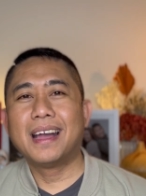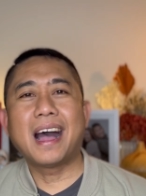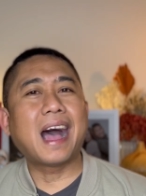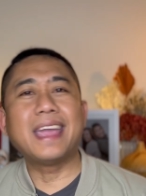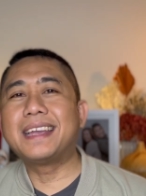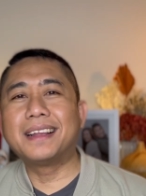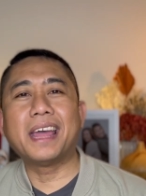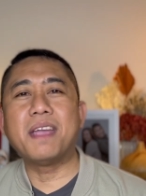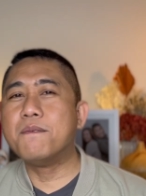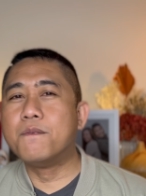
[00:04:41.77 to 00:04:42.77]
I
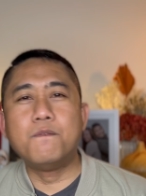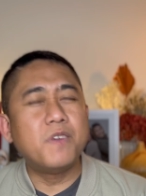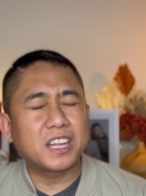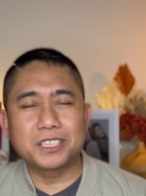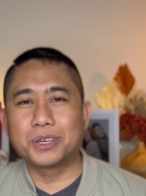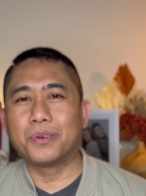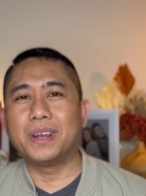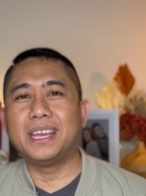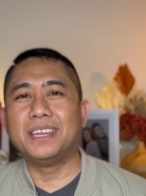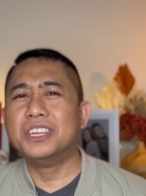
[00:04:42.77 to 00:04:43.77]
claim
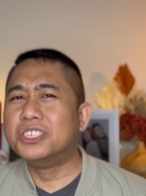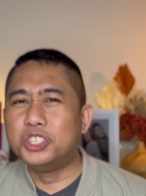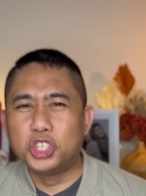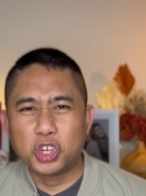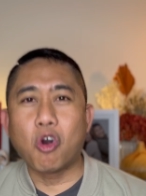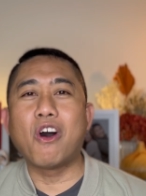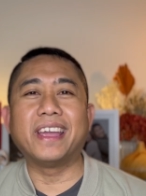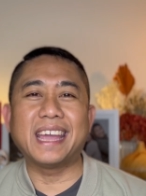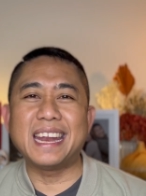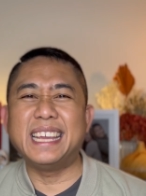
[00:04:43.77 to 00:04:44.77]
victory,
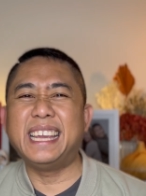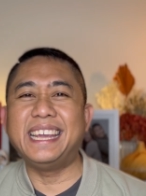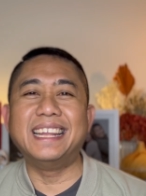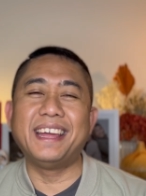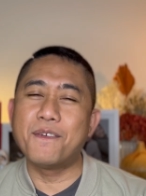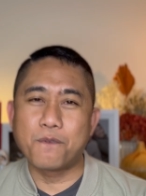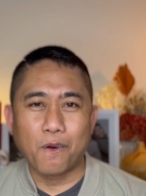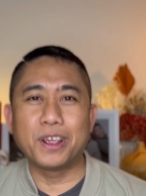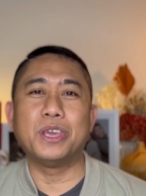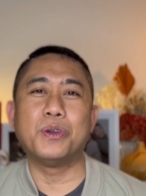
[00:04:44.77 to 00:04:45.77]
joy, and healing
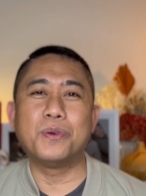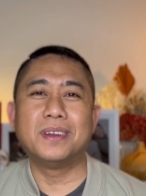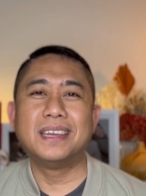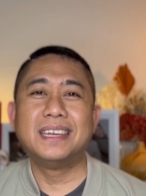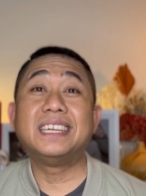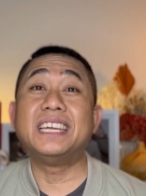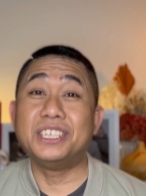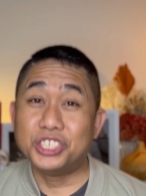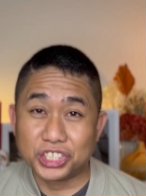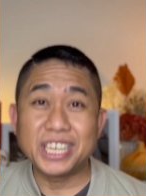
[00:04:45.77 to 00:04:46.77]
for you
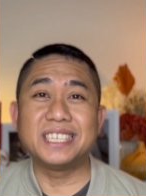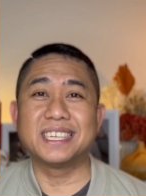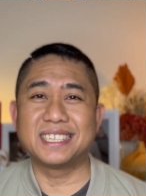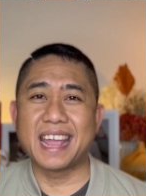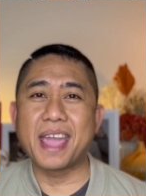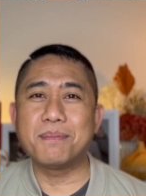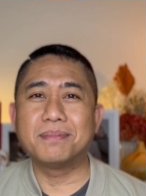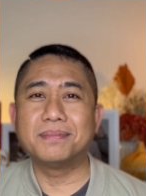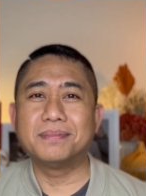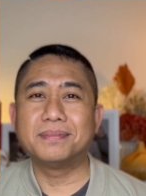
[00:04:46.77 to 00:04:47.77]
in Jesus' name.
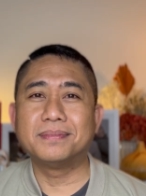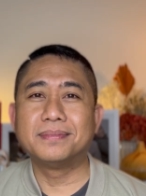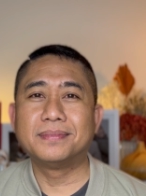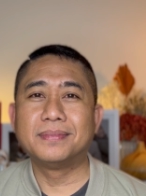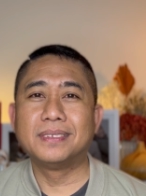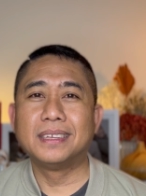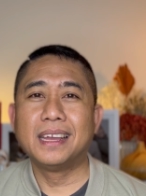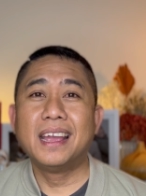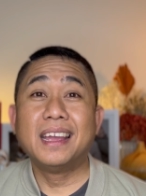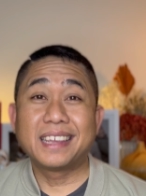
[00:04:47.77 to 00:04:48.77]

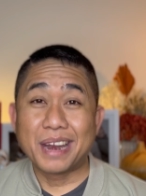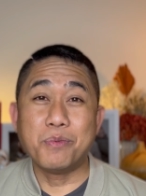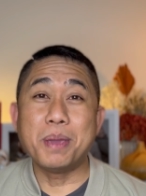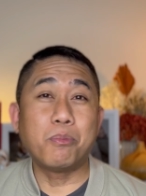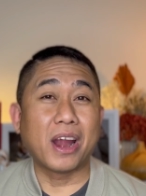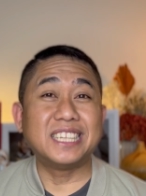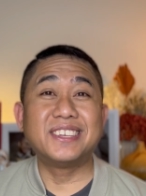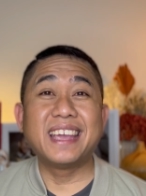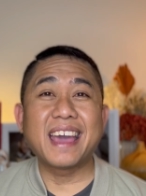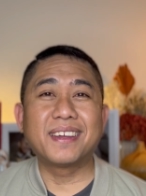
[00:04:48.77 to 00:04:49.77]
Can we pray
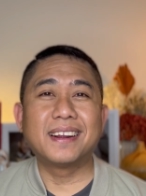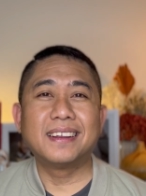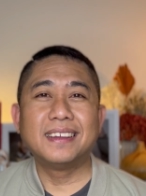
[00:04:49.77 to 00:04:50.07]
together?